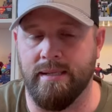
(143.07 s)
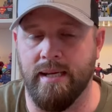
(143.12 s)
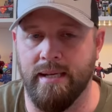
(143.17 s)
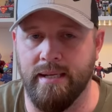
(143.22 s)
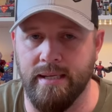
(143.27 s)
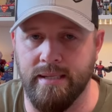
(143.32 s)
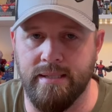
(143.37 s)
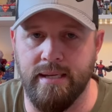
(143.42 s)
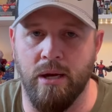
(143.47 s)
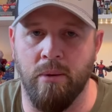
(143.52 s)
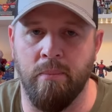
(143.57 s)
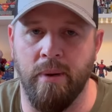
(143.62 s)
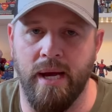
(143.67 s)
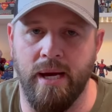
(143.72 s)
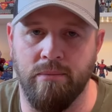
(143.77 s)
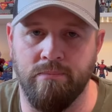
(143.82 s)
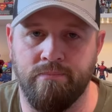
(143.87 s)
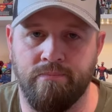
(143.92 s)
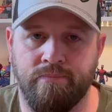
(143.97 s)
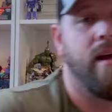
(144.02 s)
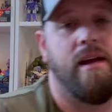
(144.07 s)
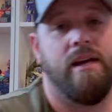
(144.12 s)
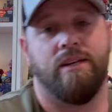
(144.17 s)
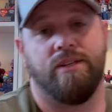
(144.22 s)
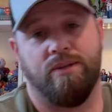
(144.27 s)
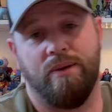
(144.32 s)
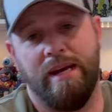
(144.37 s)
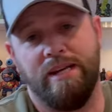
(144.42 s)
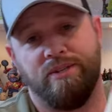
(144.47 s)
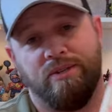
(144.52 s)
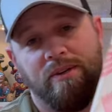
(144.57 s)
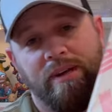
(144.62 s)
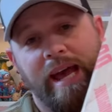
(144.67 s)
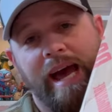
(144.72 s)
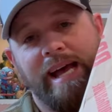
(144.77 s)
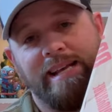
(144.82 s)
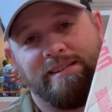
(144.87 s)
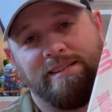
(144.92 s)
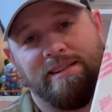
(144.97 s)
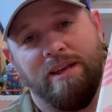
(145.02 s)
That does help out. So as you
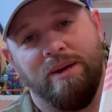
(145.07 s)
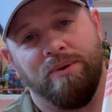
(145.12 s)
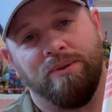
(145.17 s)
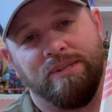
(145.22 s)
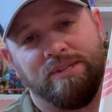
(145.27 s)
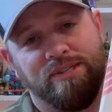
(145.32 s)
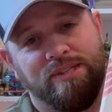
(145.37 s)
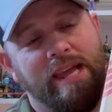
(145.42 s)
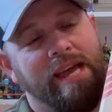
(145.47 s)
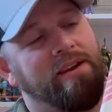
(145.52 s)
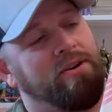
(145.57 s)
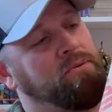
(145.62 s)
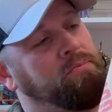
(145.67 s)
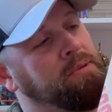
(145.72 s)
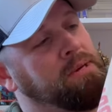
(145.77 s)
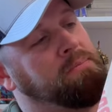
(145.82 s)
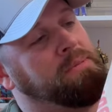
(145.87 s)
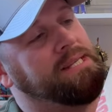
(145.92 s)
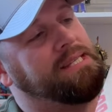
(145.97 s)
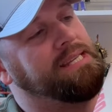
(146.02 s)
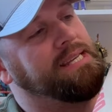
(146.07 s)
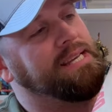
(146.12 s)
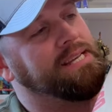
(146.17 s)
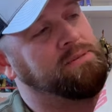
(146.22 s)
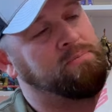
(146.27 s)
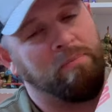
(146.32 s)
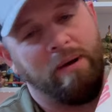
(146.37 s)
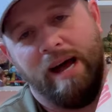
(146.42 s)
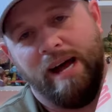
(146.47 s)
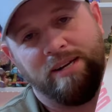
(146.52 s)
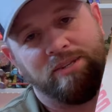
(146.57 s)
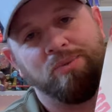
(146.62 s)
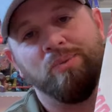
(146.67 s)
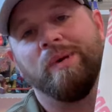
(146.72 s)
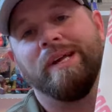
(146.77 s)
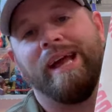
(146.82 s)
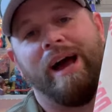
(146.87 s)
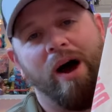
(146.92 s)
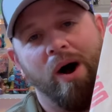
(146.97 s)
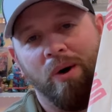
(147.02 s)
guys know, the standard BBTS box,
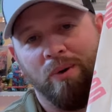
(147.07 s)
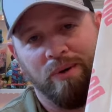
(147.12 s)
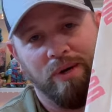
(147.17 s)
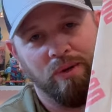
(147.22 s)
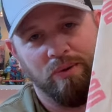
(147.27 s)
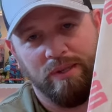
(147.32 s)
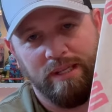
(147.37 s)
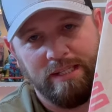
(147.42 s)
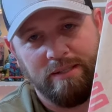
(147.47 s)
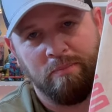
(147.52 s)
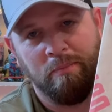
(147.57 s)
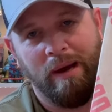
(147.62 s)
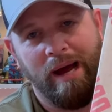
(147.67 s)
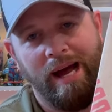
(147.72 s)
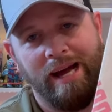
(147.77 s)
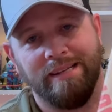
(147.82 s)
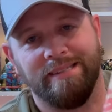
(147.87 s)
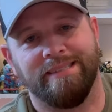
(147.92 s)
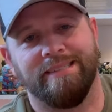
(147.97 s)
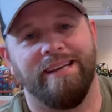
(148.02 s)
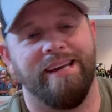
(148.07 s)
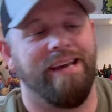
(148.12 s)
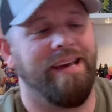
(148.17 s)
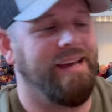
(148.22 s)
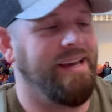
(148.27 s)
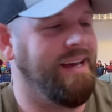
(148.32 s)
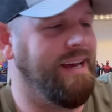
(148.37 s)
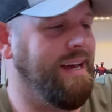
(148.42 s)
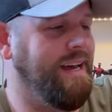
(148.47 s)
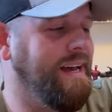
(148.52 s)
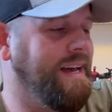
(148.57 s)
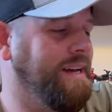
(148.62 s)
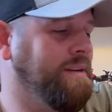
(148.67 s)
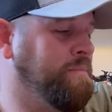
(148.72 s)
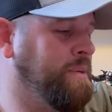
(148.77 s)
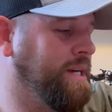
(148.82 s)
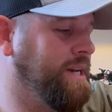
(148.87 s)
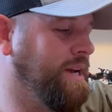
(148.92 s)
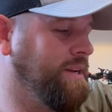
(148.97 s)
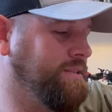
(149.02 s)
we all know this box uh,
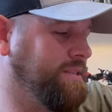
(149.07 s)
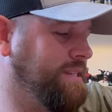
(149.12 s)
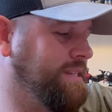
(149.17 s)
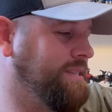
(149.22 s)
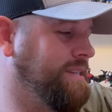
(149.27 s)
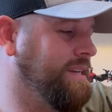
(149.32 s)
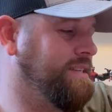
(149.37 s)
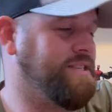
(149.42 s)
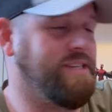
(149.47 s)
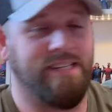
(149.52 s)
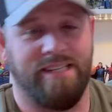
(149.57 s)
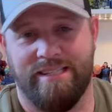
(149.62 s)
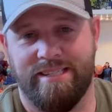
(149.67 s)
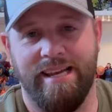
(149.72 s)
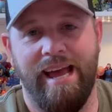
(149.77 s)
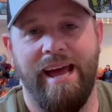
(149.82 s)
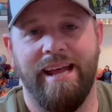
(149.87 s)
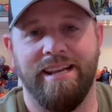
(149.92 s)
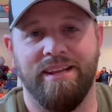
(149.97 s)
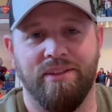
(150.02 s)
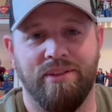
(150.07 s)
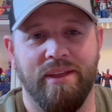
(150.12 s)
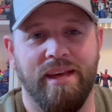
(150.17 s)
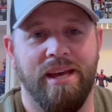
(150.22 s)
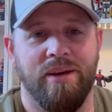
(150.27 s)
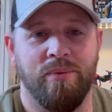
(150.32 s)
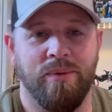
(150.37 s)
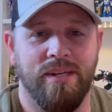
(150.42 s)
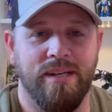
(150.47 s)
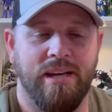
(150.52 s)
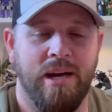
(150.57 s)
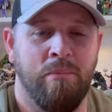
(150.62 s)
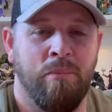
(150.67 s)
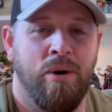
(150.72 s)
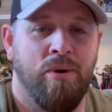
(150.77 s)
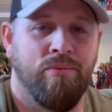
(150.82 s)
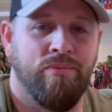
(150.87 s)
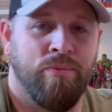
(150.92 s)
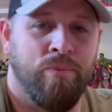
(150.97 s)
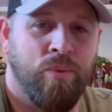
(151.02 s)
because it's such an exciting thing when you come
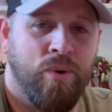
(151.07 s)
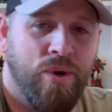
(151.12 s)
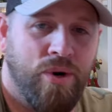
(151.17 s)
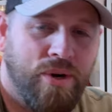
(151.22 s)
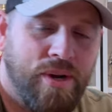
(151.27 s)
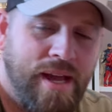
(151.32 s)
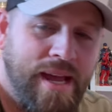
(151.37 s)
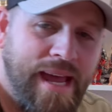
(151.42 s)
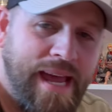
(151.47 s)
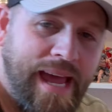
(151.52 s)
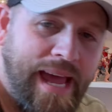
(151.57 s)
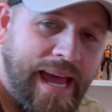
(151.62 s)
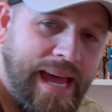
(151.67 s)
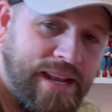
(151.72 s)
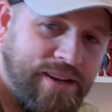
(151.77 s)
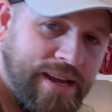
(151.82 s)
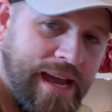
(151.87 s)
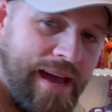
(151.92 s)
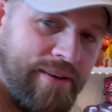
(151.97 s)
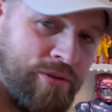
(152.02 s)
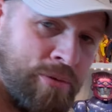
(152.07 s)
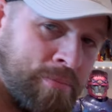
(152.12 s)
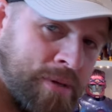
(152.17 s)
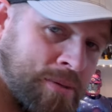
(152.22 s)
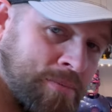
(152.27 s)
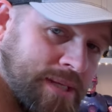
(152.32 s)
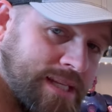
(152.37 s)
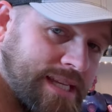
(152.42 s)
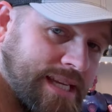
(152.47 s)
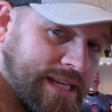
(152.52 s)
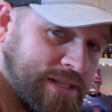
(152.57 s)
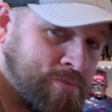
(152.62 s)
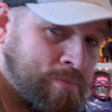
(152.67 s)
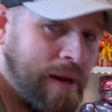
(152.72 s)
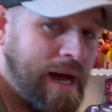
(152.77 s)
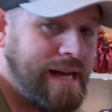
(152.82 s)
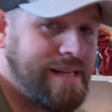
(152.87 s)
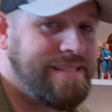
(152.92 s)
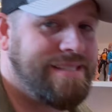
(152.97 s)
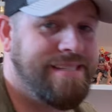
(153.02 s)
home from work and you have a BBTS
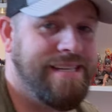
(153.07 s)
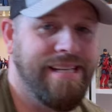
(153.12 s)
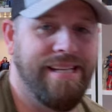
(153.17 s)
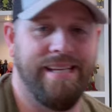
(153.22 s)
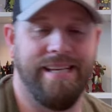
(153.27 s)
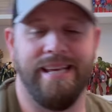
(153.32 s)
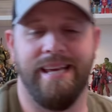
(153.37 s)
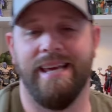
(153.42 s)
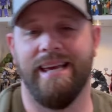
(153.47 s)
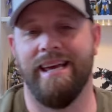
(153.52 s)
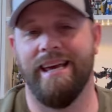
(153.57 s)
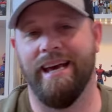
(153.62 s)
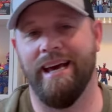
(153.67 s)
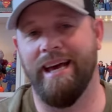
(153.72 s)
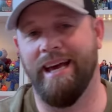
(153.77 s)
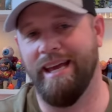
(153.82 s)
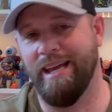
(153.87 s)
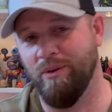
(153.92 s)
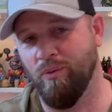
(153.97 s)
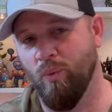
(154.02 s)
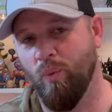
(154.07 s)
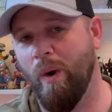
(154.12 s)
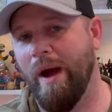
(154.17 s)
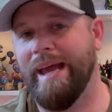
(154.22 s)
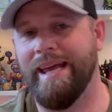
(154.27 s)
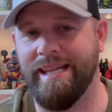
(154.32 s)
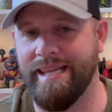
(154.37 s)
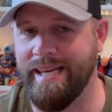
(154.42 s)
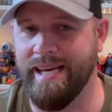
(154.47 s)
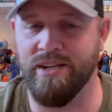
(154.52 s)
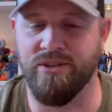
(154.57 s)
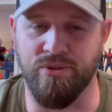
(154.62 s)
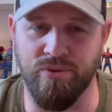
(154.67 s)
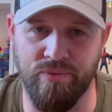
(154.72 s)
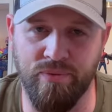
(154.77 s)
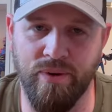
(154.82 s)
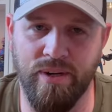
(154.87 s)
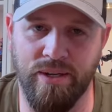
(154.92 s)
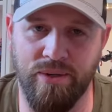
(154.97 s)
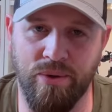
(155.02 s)
box sitting uh, and waiting at your
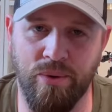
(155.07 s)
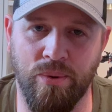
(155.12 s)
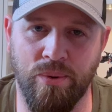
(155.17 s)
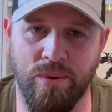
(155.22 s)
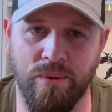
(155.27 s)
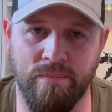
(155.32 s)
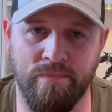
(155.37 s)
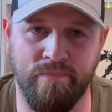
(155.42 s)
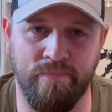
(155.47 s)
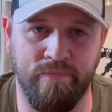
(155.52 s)
front door.